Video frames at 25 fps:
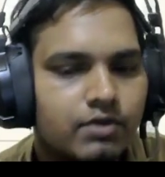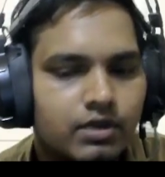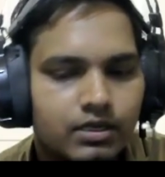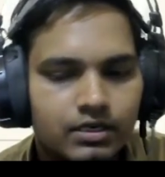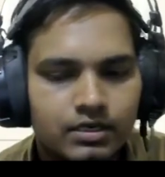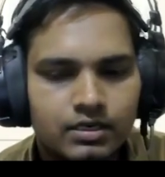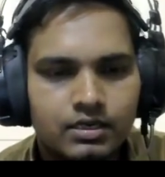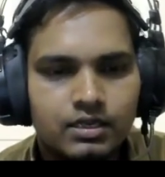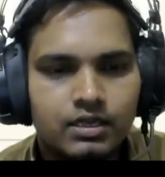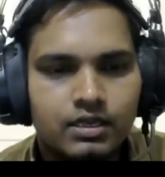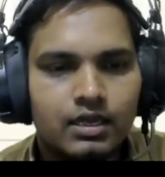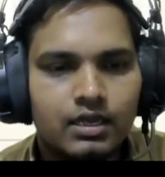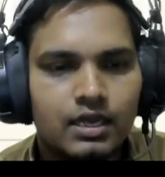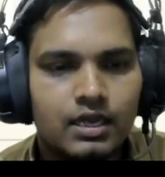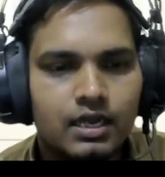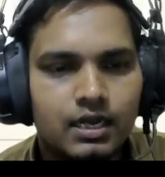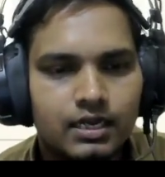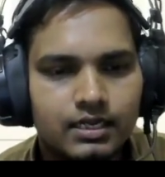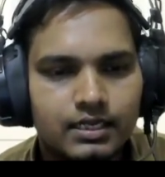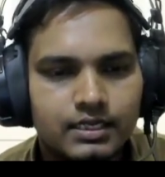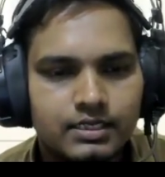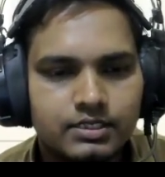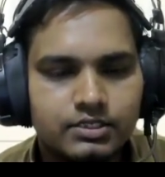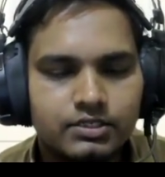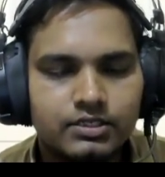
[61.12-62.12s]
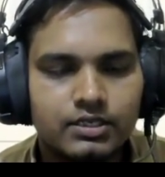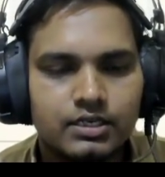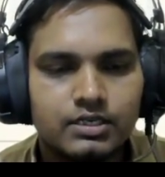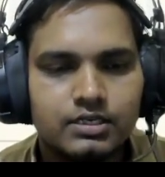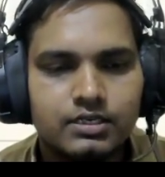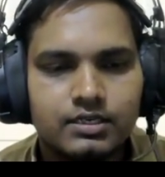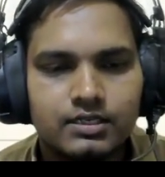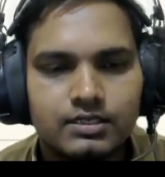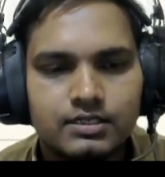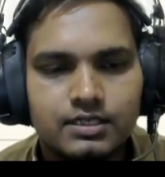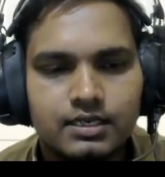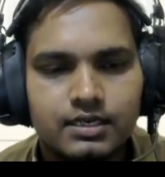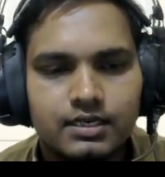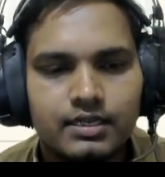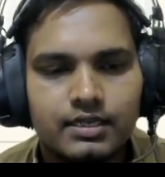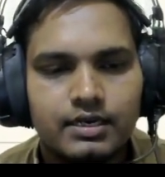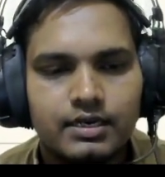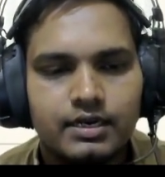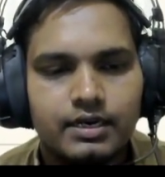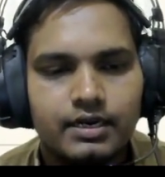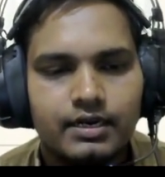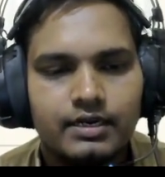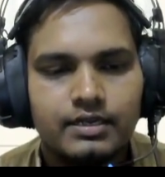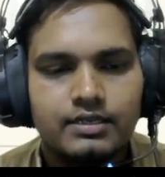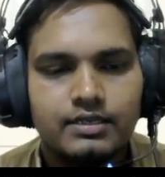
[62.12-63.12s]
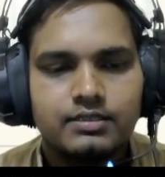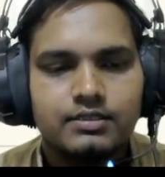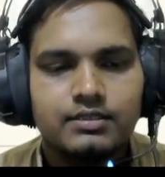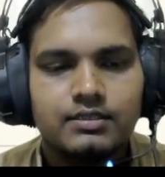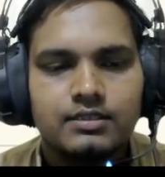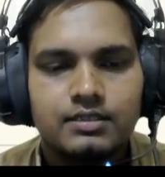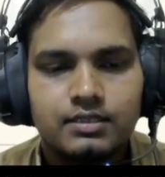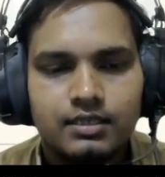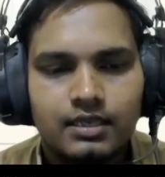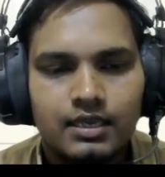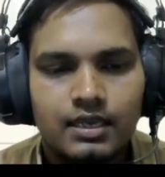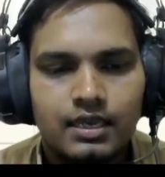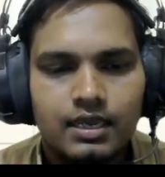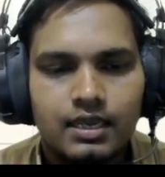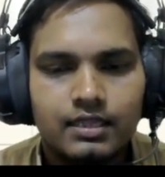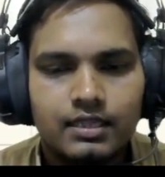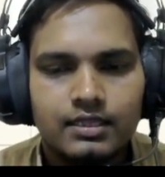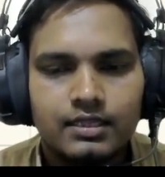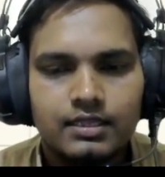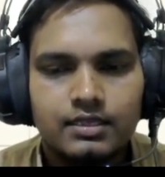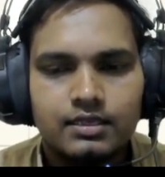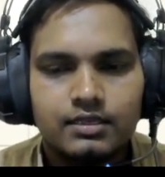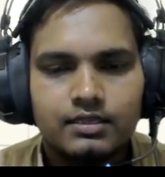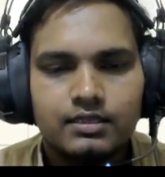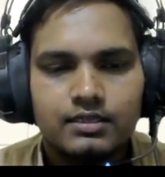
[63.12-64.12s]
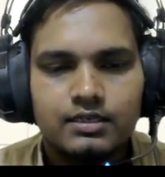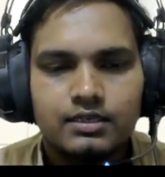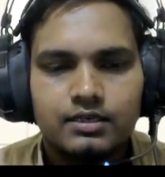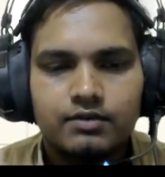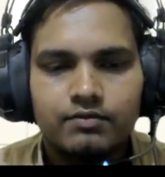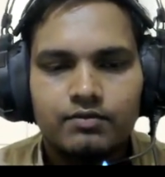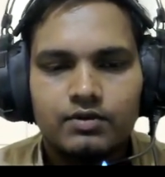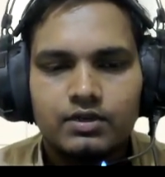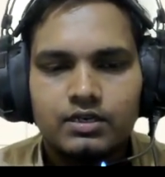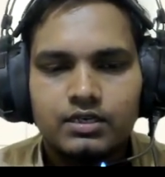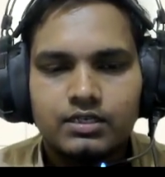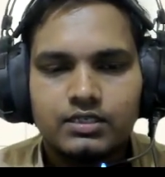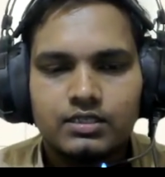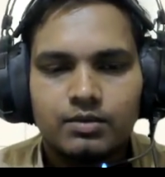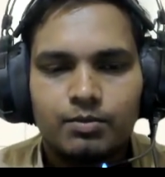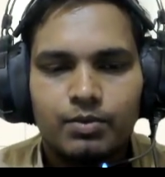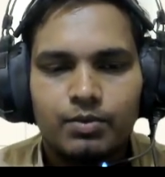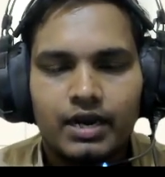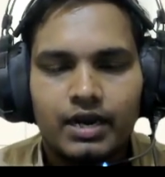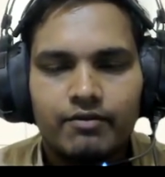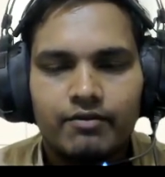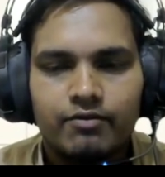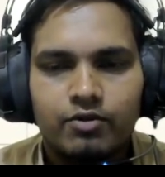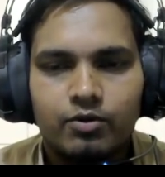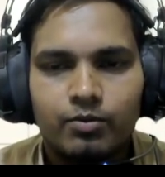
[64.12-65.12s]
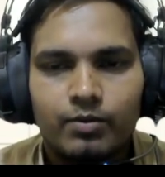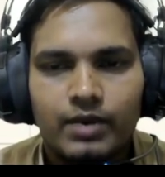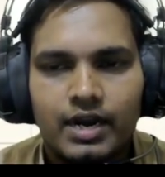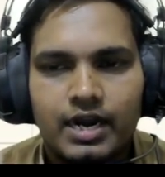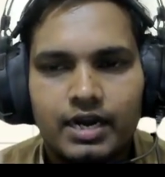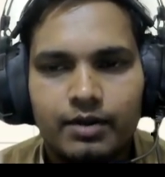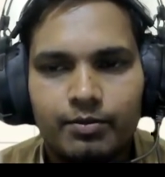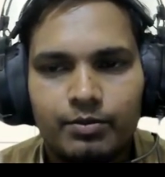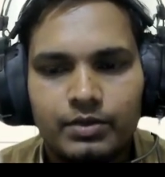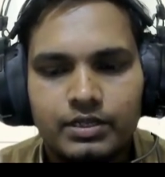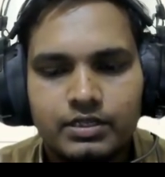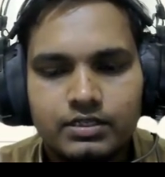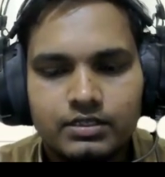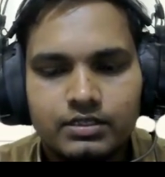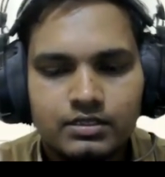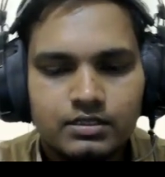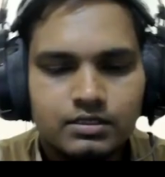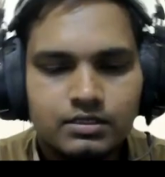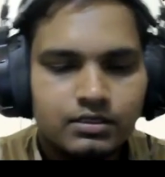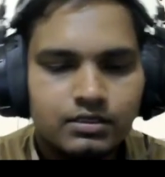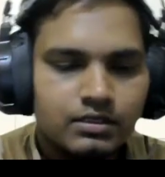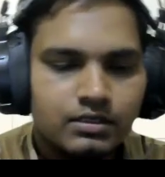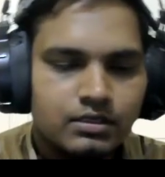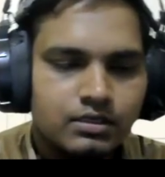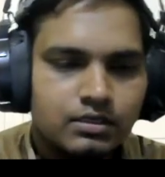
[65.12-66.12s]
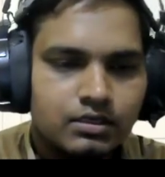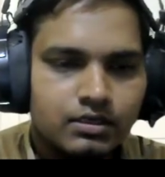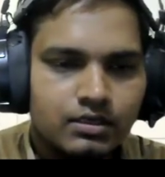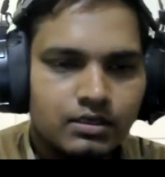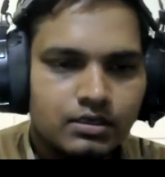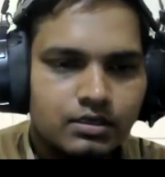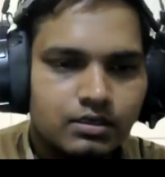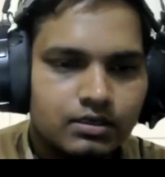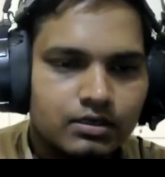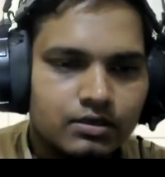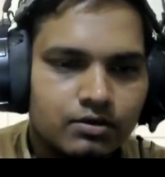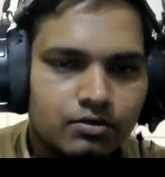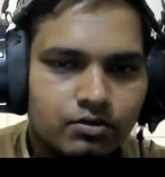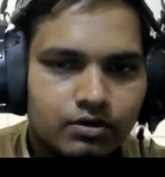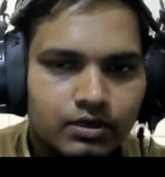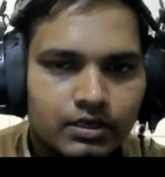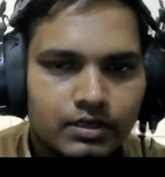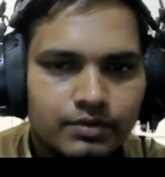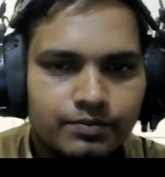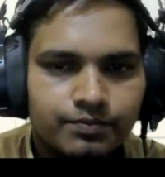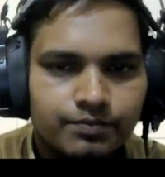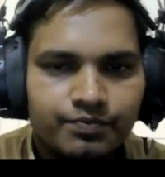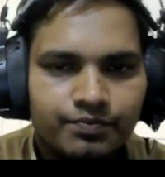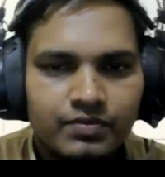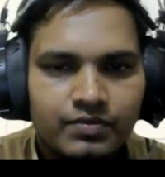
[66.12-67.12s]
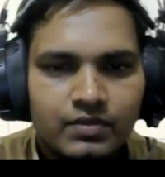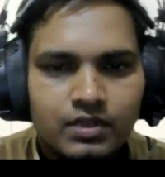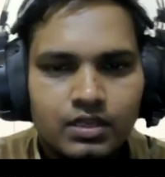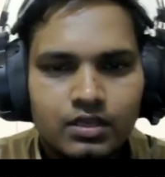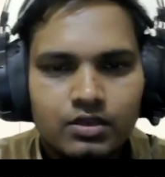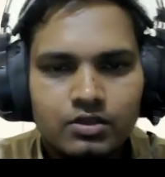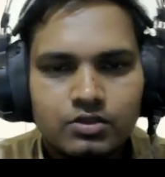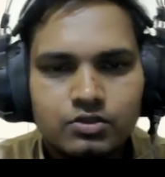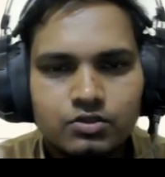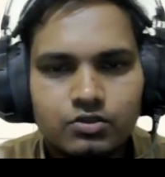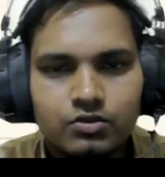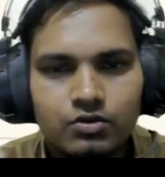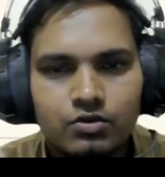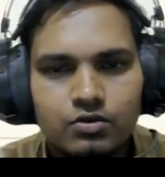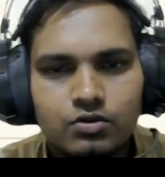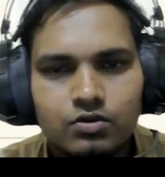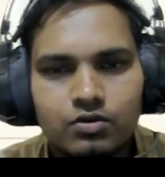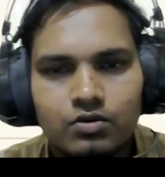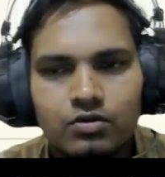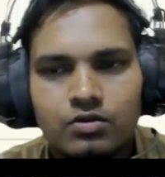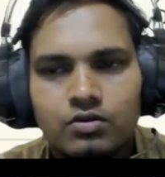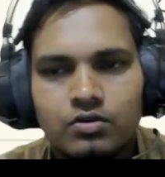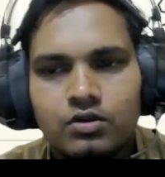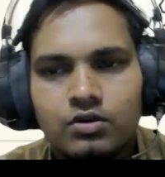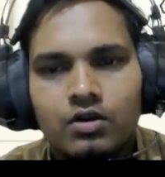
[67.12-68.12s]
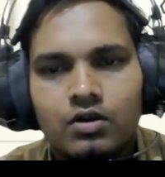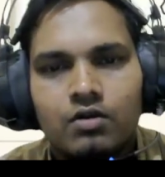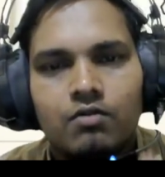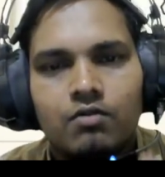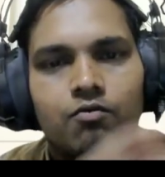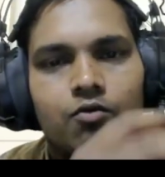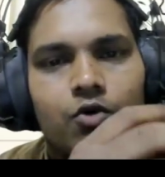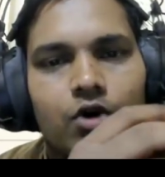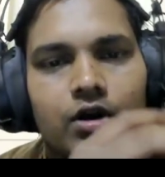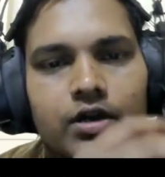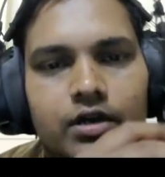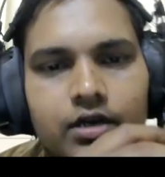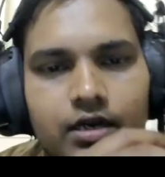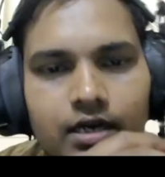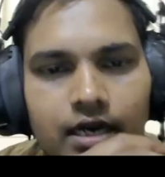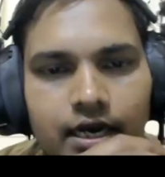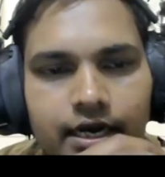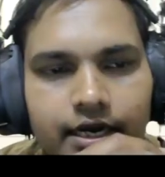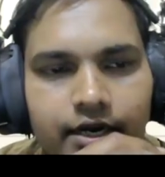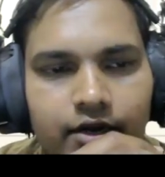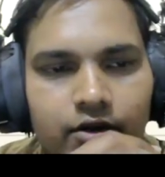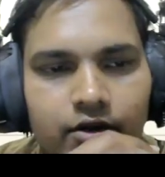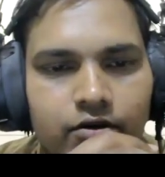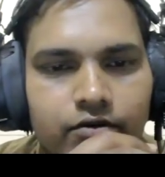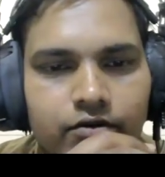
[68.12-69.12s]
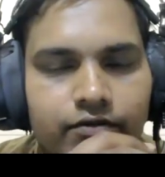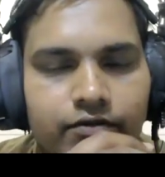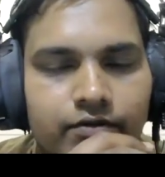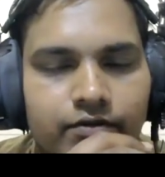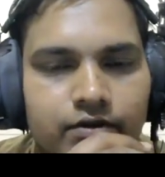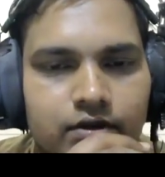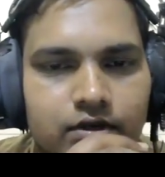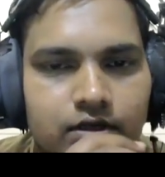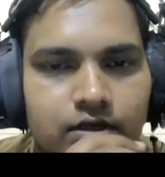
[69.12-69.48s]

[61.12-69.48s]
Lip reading: one are the instructors and creators, and the third one is the platform admins. Okay. So, what kind of